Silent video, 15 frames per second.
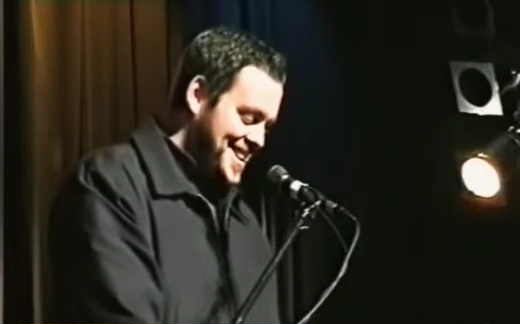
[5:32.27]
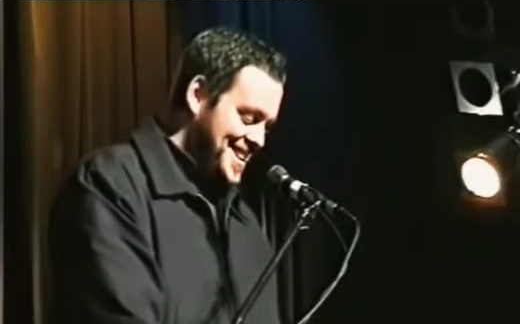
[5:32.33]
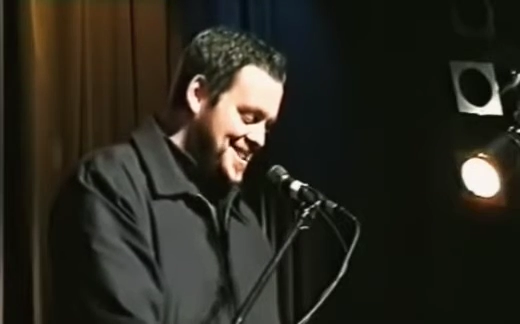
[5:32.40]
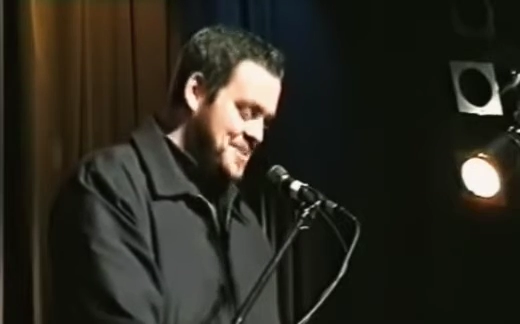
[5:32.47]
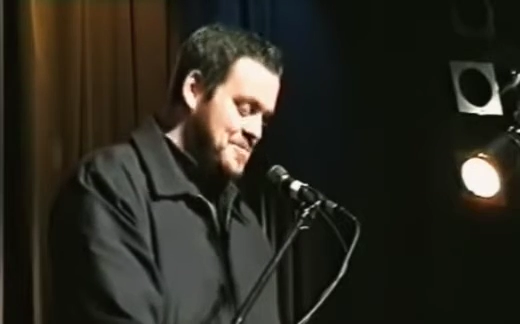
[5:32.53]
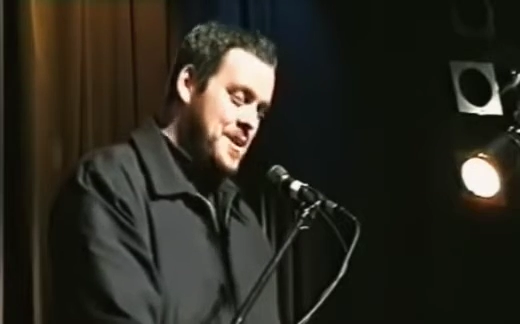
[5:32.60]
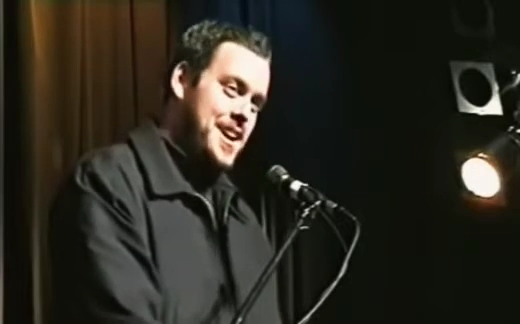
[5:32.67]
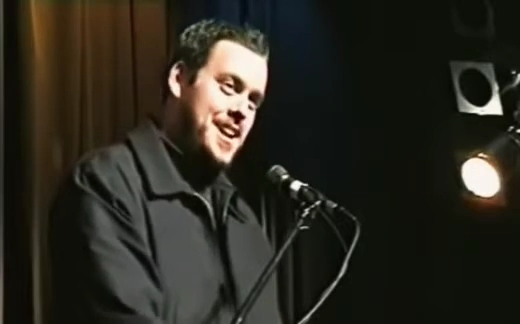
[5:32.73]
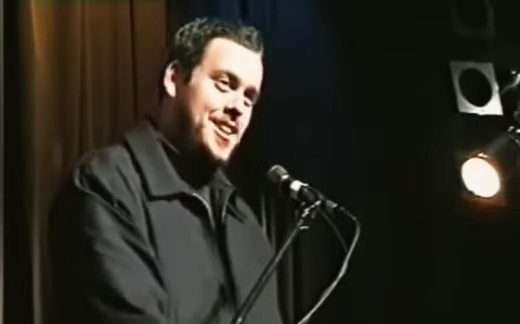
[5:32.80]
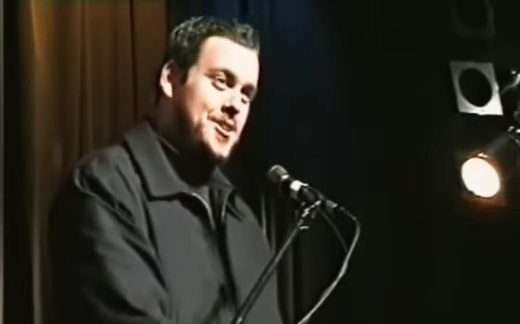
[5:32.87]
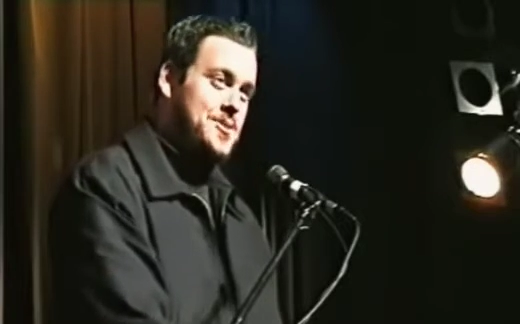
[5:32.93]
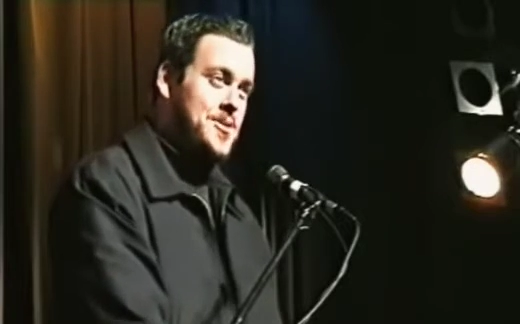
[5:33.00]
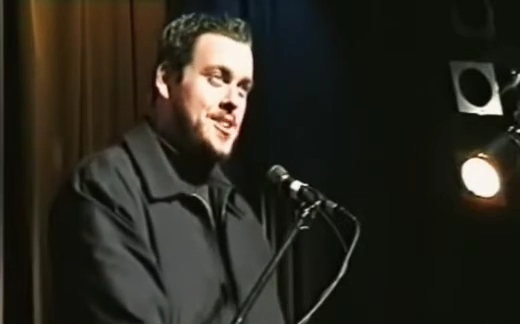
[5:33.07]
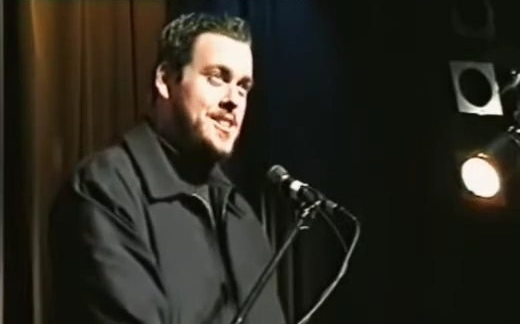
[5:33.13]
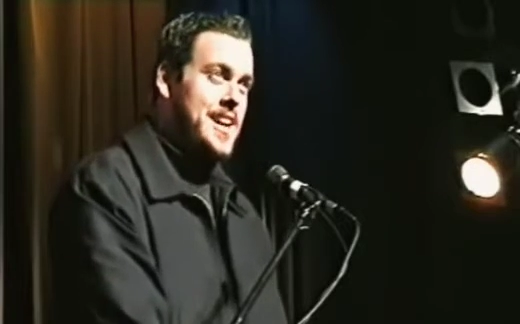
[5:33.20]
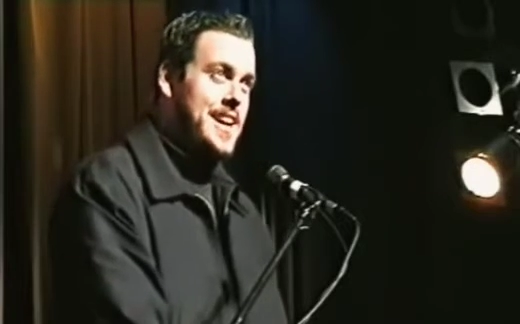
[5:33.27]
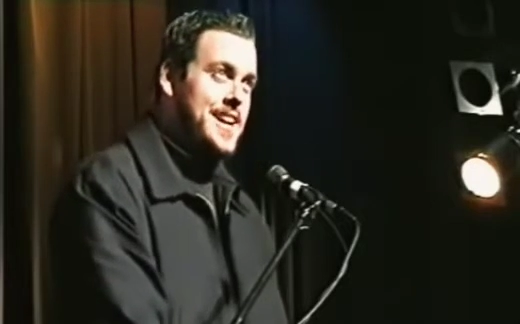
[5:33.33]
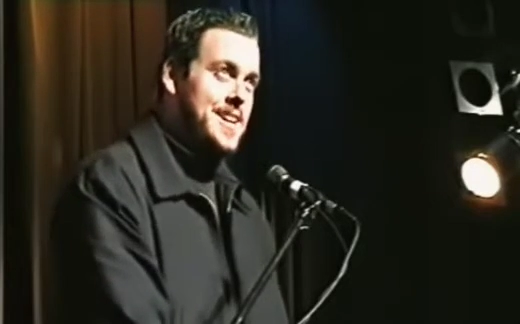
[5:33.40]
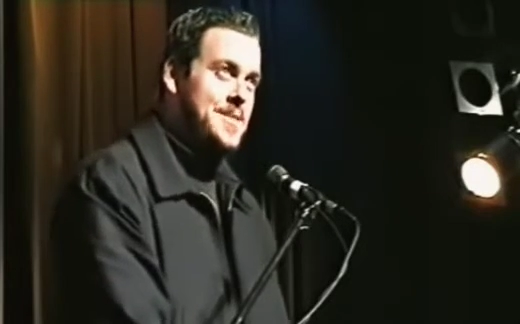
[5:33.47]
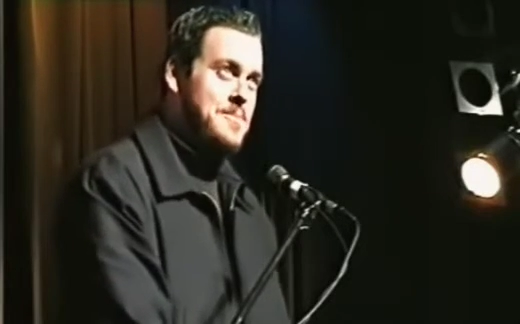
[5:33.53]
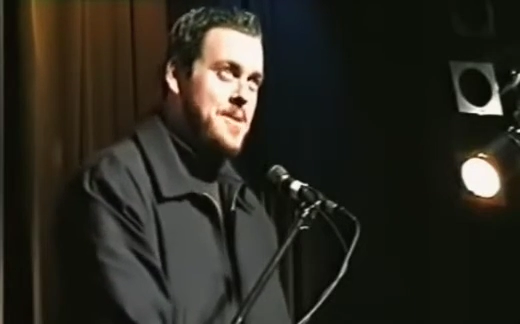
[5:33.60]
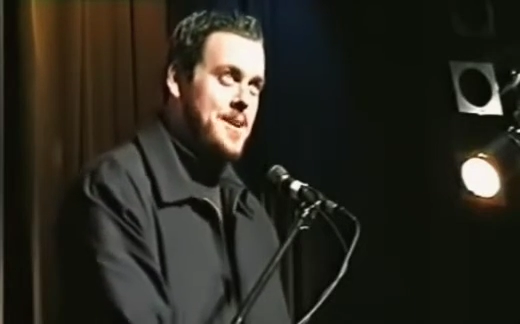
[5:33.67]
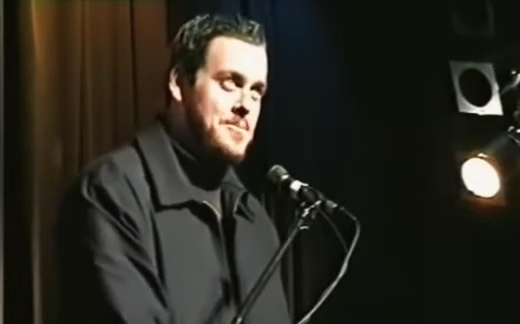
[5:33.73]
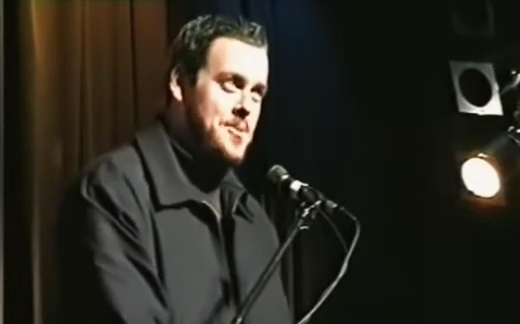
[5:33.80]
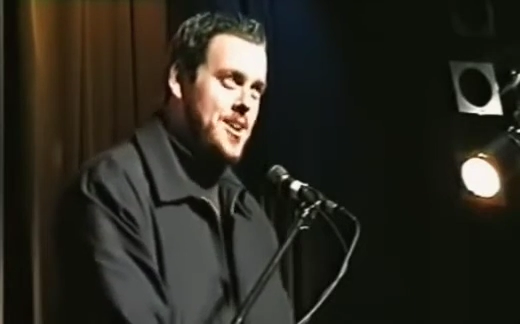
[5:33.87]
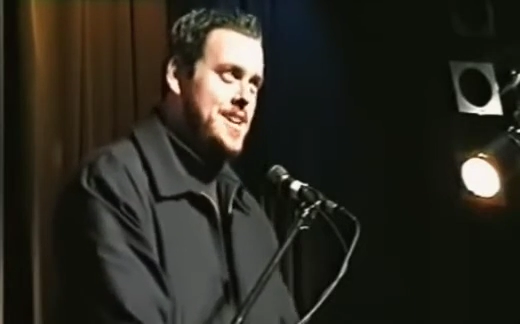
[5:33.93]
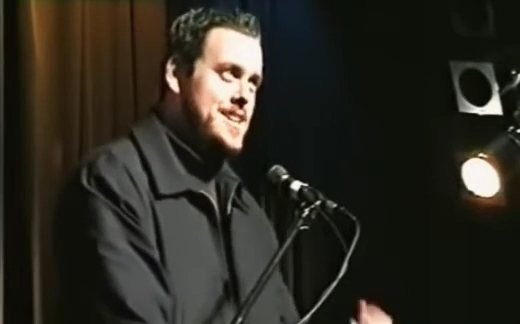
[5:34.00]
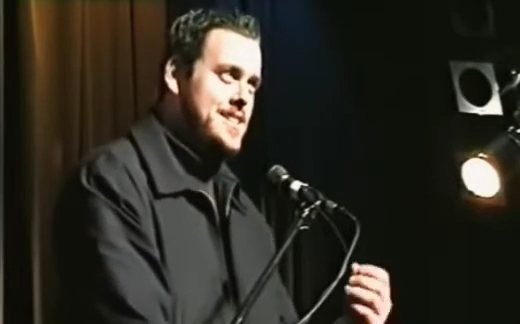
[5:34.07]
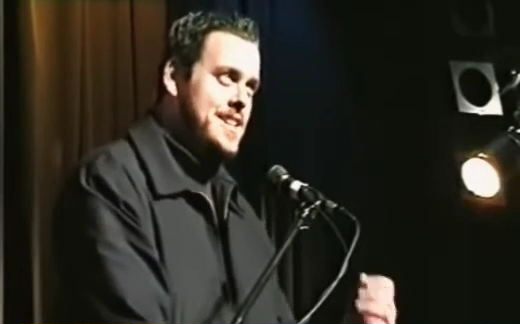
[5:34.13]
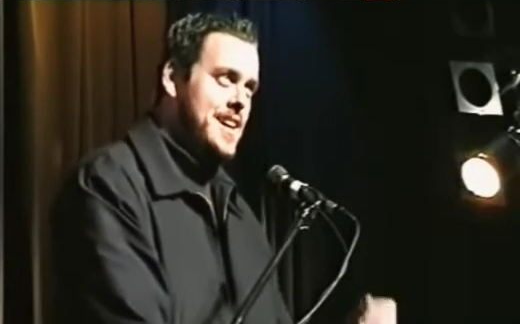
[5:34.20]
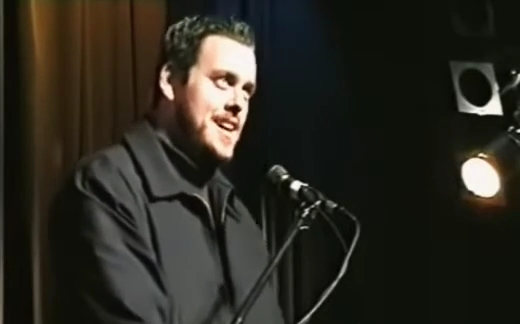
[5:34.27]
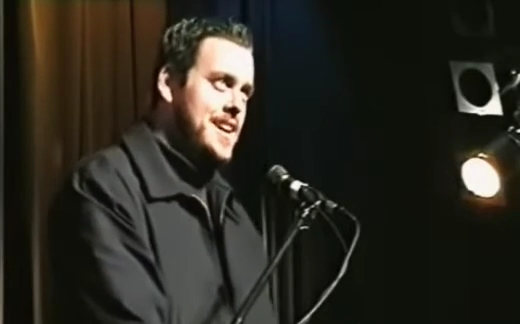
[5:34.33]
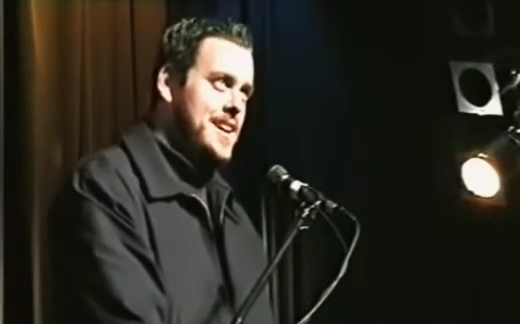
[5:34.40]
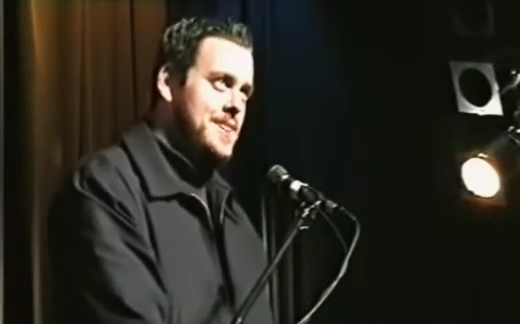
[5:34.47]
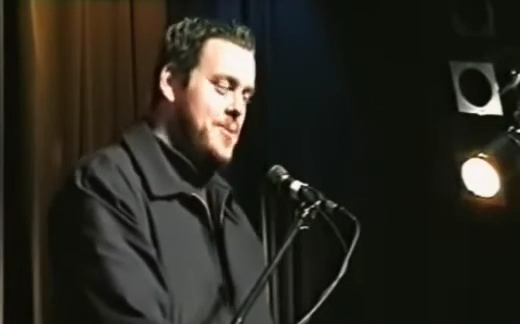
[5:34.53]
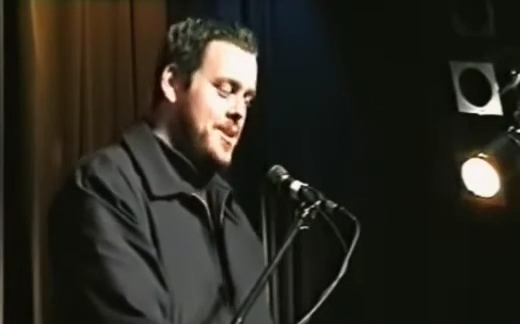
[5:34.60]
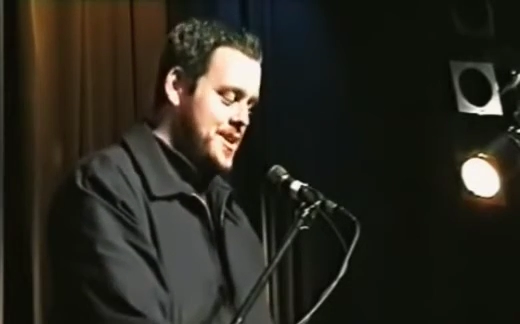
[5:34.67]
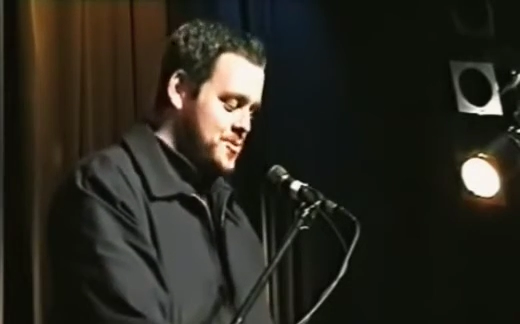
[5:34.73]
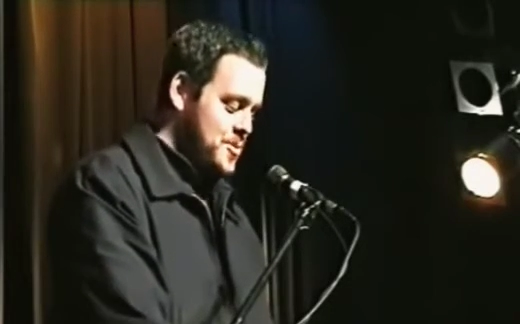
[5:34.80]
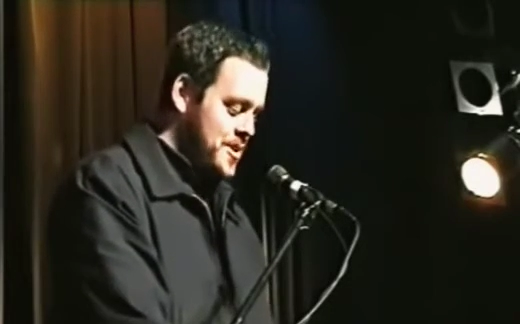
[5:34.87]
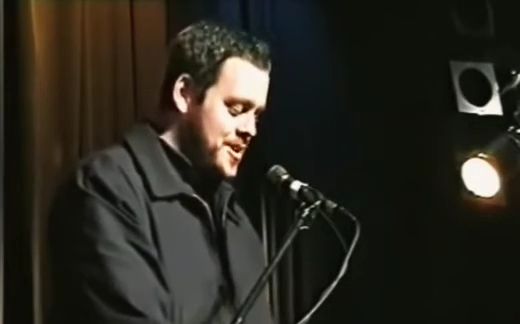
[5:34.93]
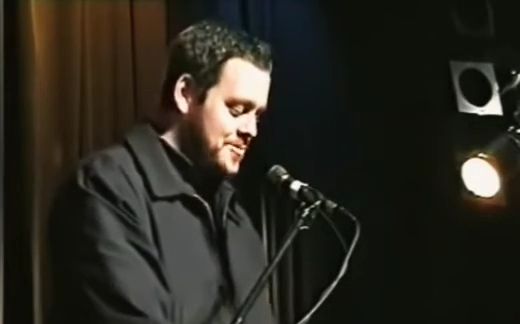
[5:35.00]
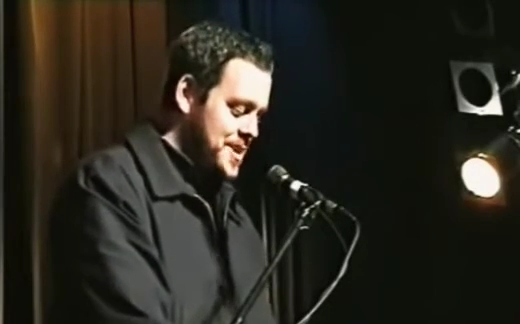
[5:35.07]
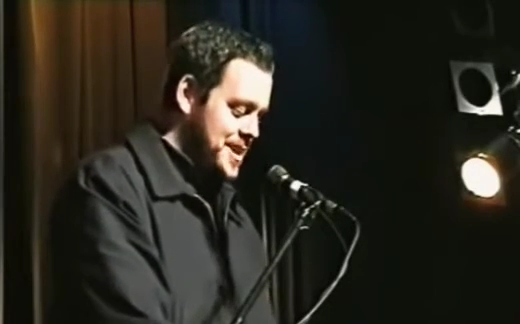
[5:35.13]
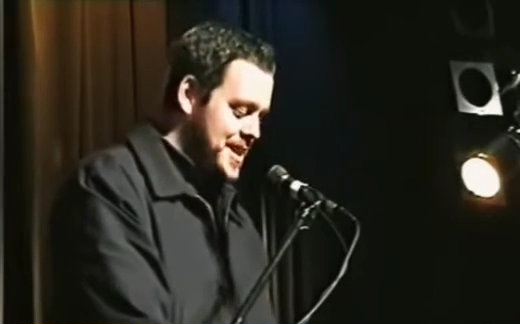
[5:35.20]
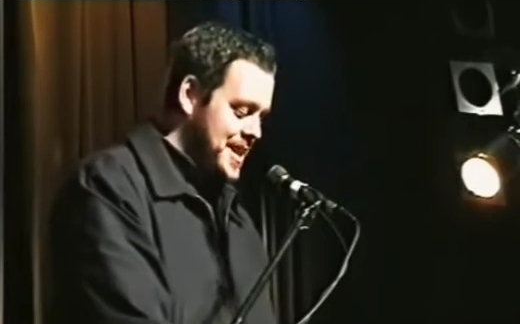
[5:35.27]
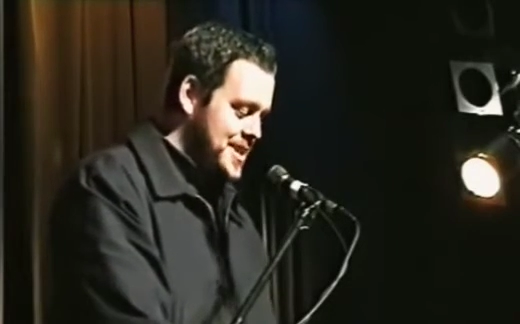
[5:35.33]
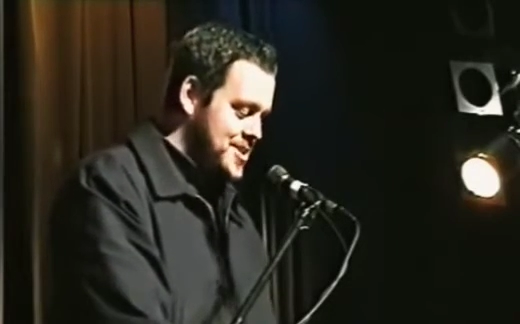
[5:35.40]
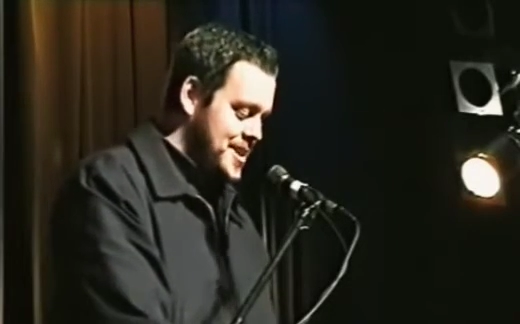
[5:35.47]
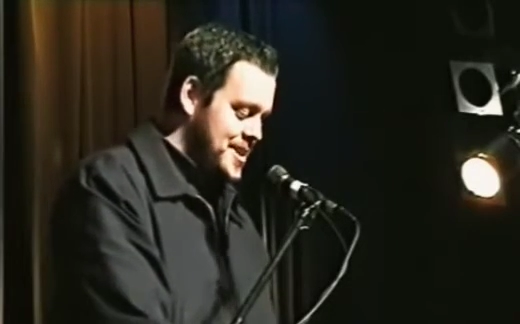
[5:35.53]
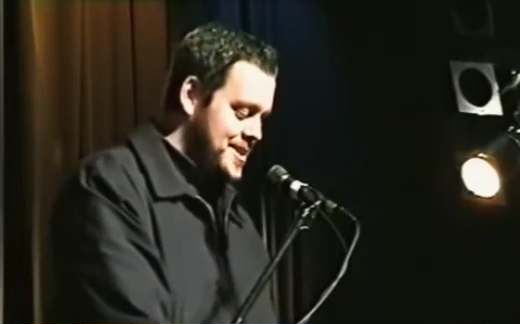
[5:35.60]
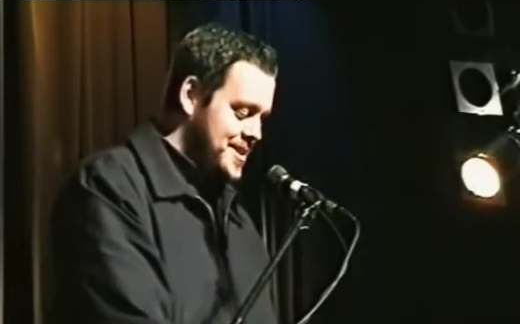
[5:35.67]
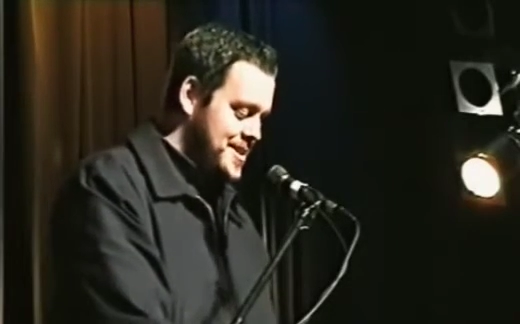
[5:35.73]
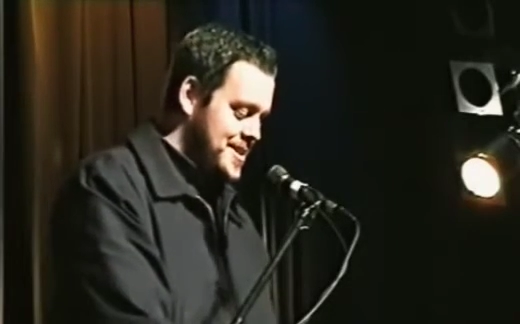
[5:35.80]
SubhanAllah, I was very taken aback by his welcoming nature.